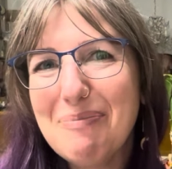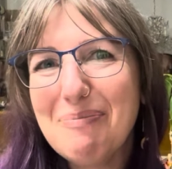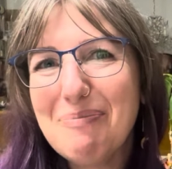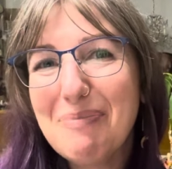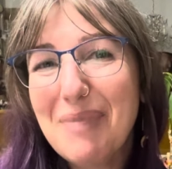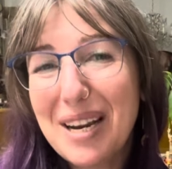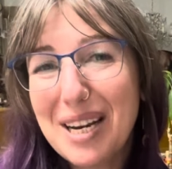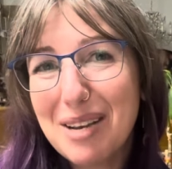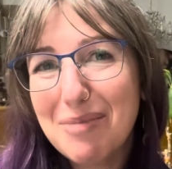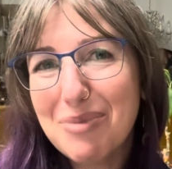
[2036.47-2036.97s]

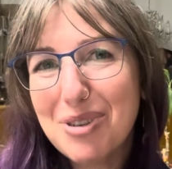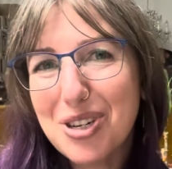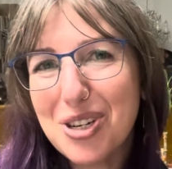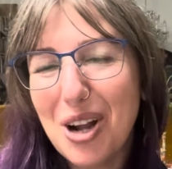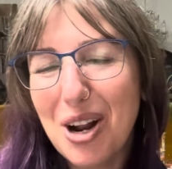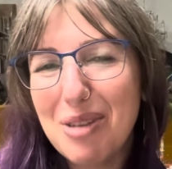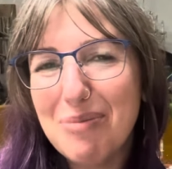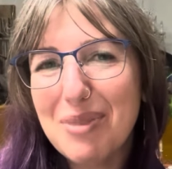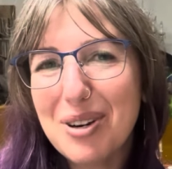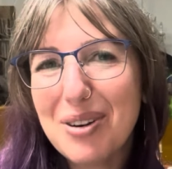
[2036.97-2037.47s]
My name is
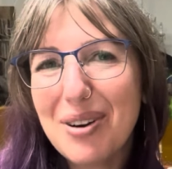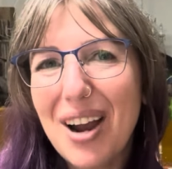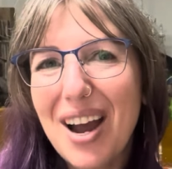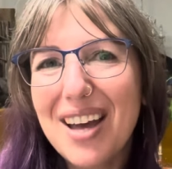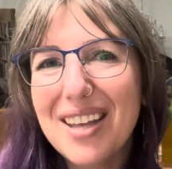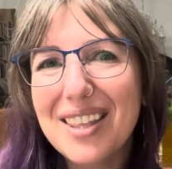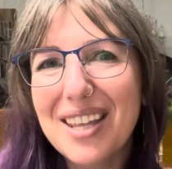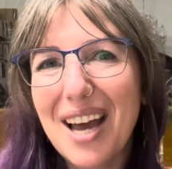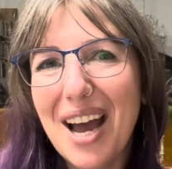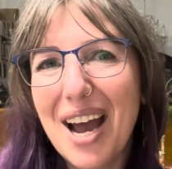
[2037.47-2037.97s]
Shawna
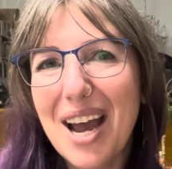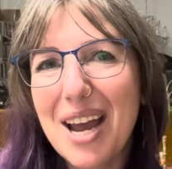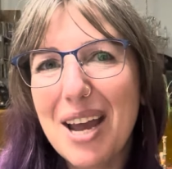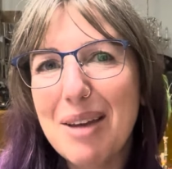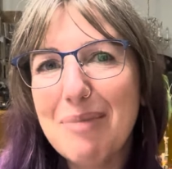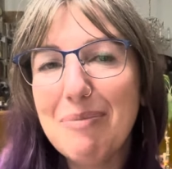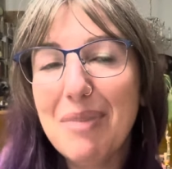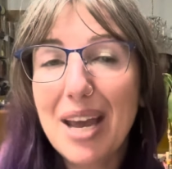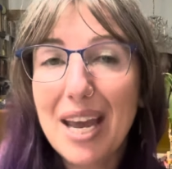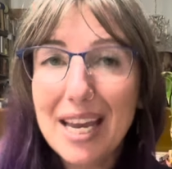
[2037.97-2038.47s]
McGrath.
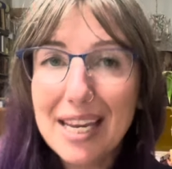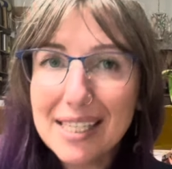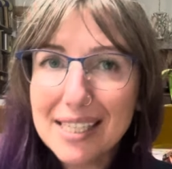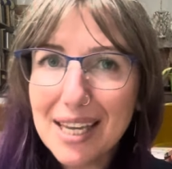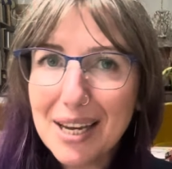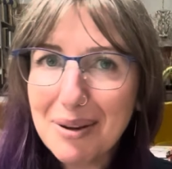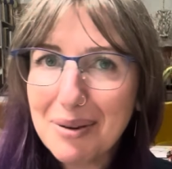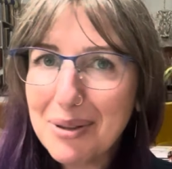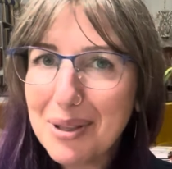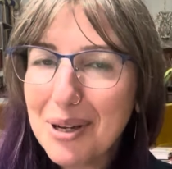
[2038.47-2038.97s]
I'm a
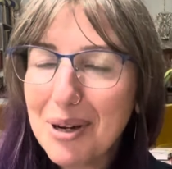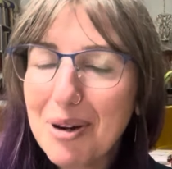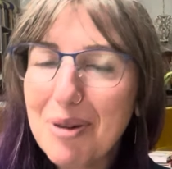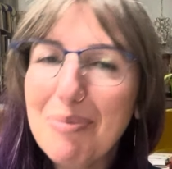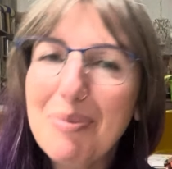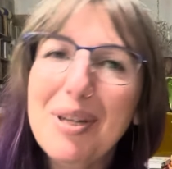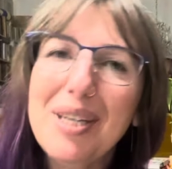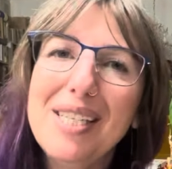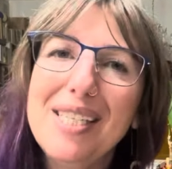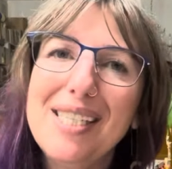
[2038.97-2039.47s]

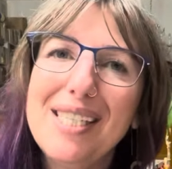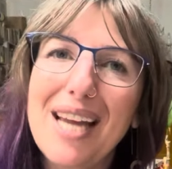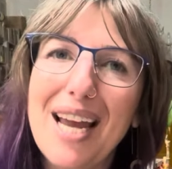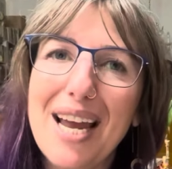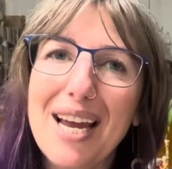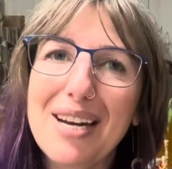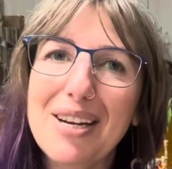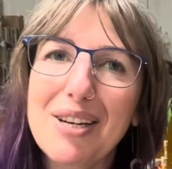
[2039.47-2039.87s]
psychotherapist and